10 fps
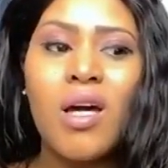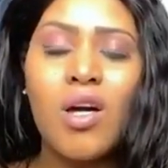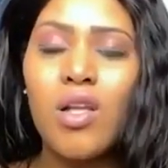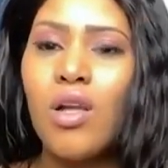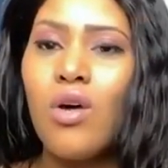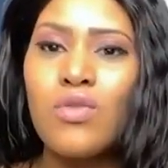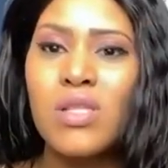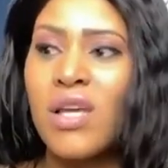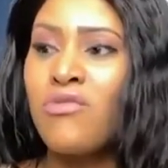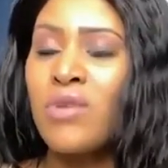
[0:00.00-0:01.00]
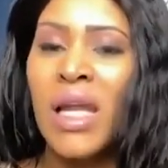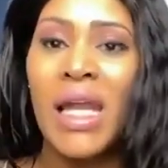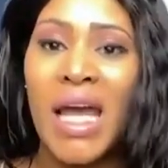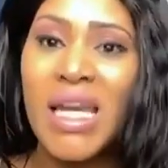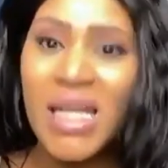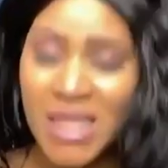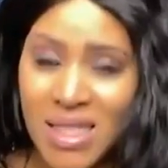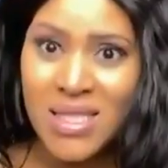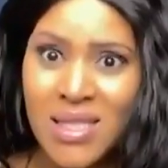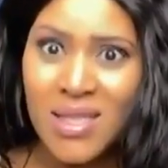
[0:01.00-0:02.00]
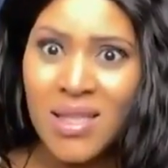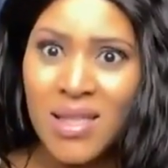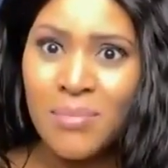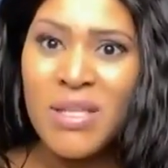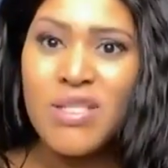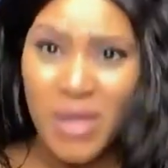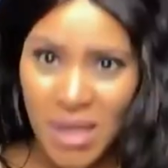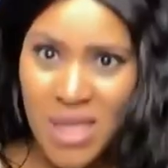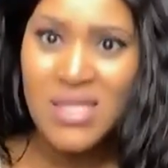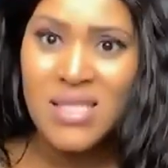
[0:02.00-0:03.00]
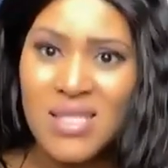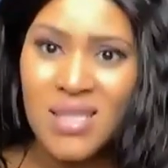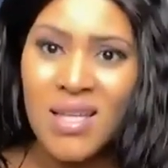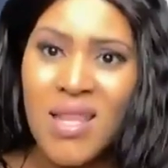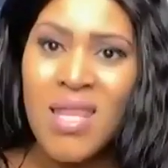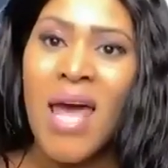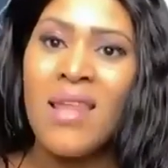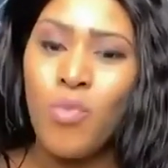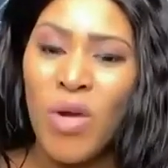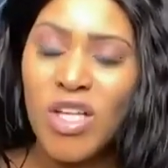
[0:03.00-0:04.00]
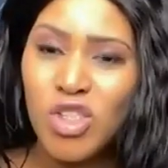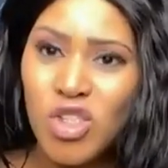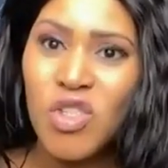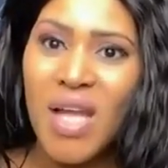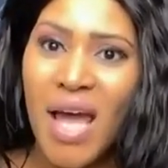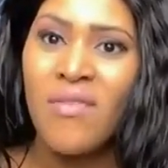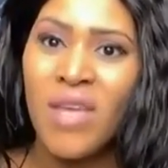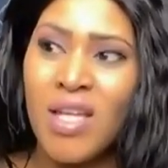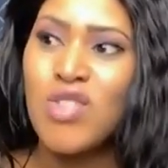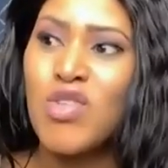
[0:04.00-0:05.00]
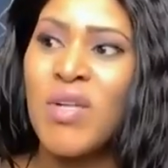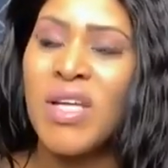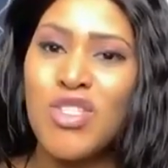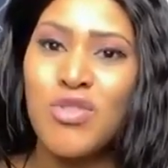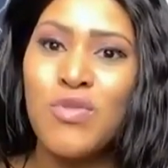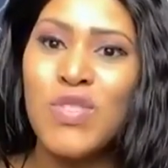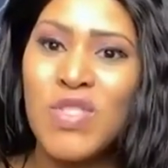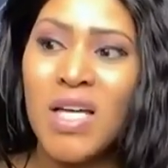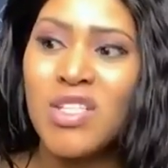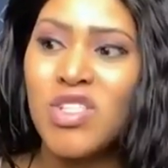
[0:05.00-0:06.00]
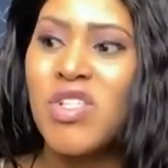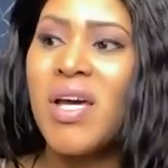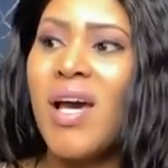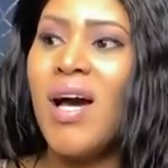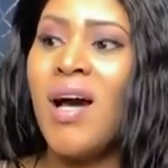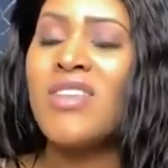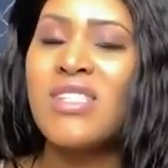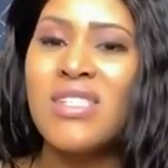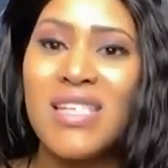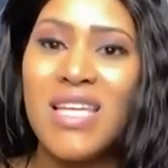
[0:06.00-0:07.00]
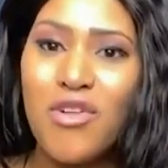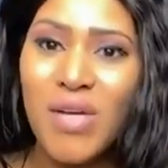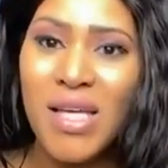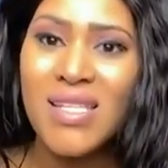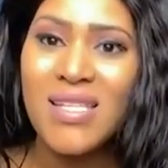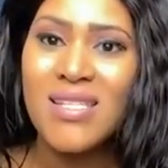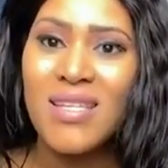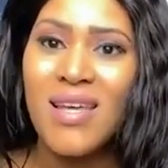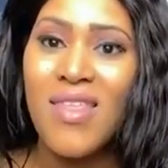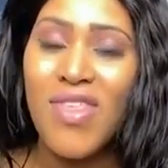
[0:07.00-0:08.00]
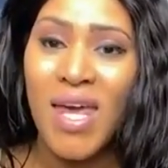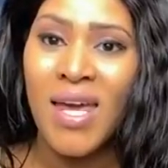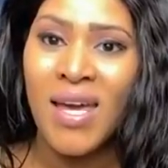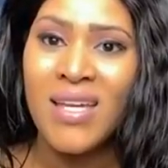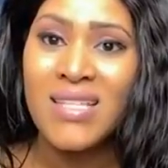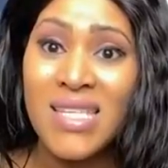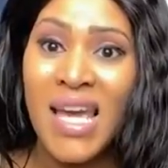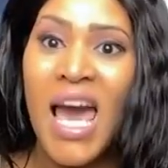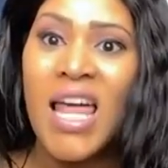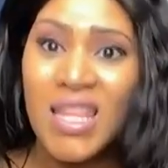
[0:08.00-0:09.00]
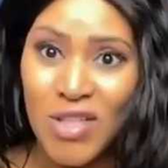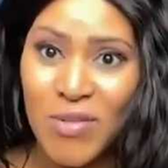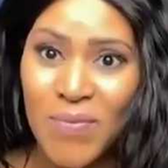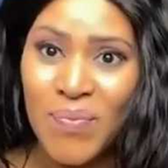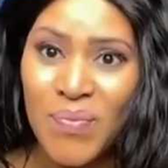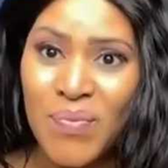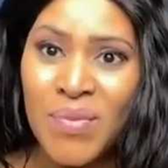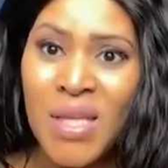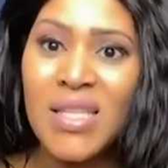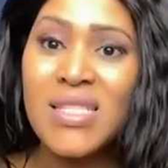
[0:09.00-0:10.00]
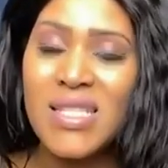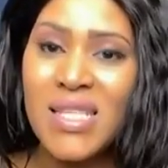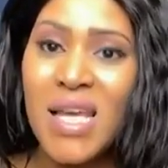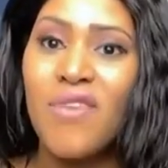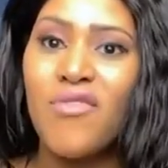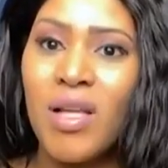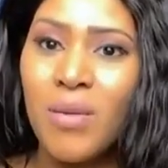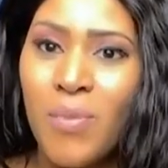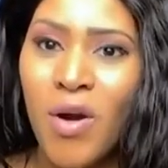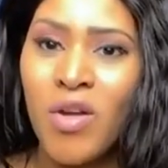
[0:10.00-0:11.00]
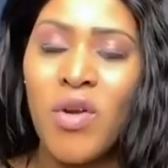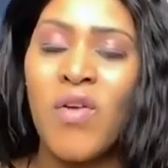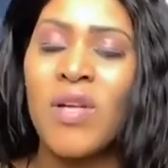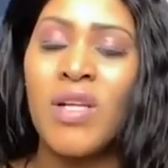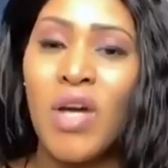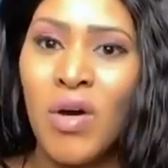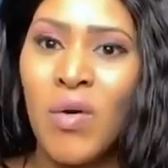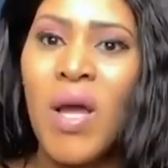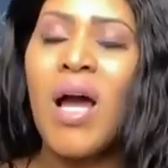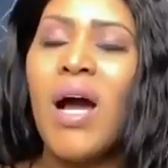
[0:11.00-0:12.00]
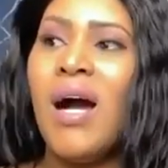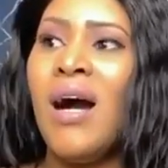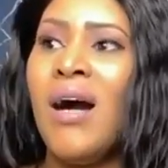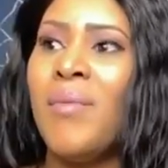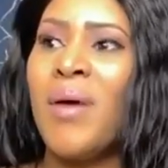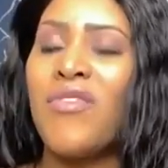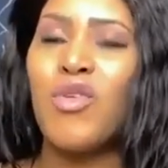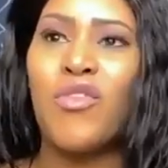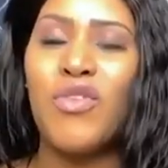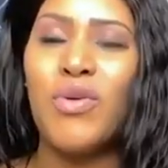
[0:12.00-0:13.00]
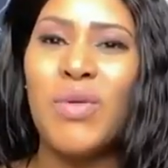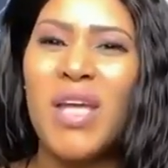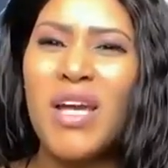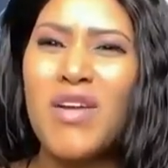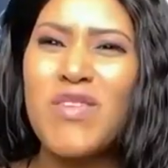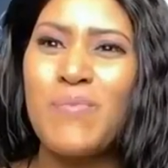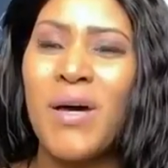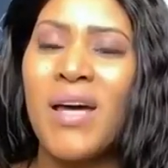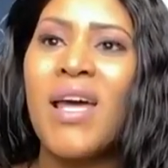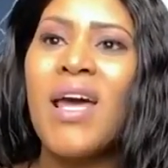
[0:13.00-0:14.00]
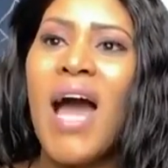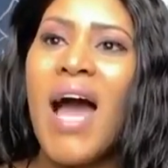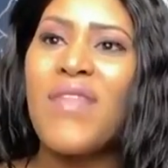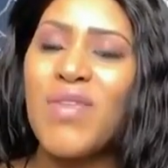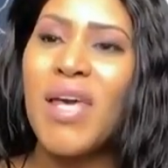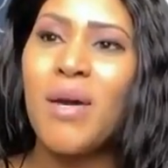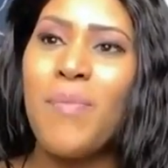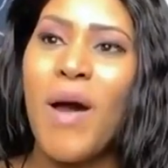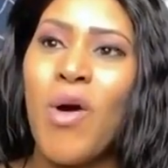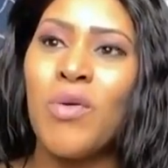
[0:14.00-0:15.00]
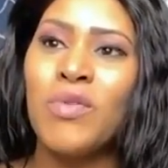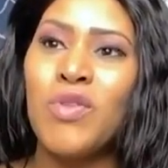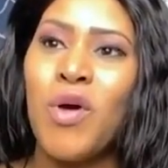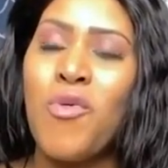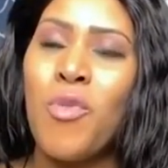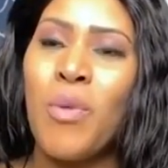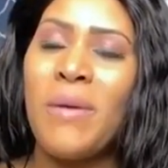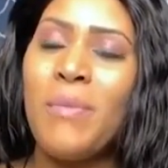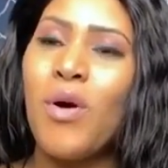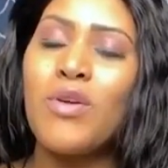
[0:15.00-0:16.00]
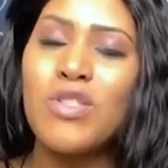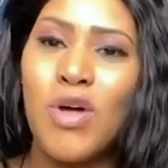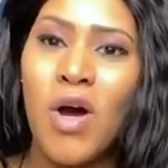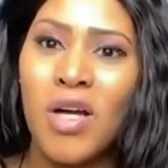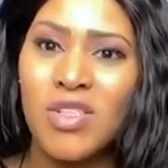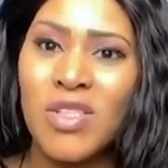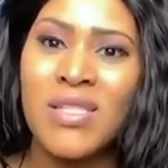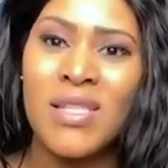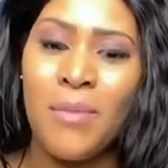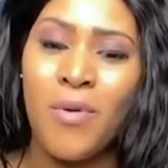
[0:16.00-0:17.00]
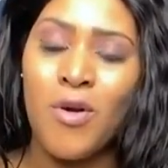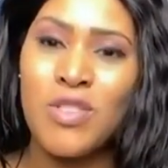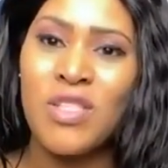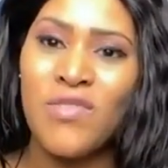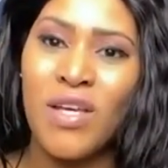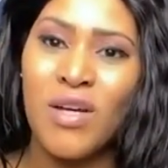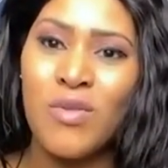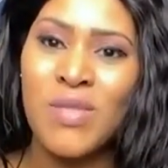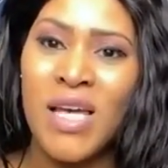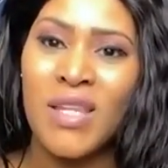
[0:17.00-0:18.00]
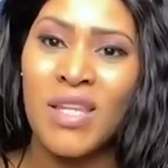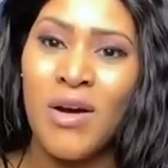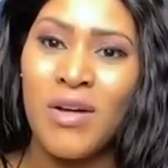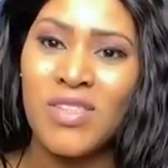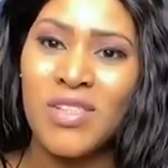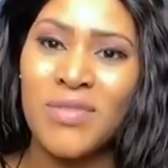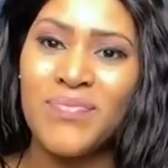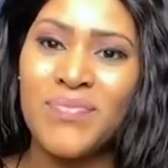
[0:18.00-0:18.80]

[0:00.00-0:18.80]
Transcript: closely related between us that we should have entered into such a serious thing together. Needless to say, it fell apart. You already know, after a few years. But I think about, when people go to auctions and they purchase vehicles at the auction,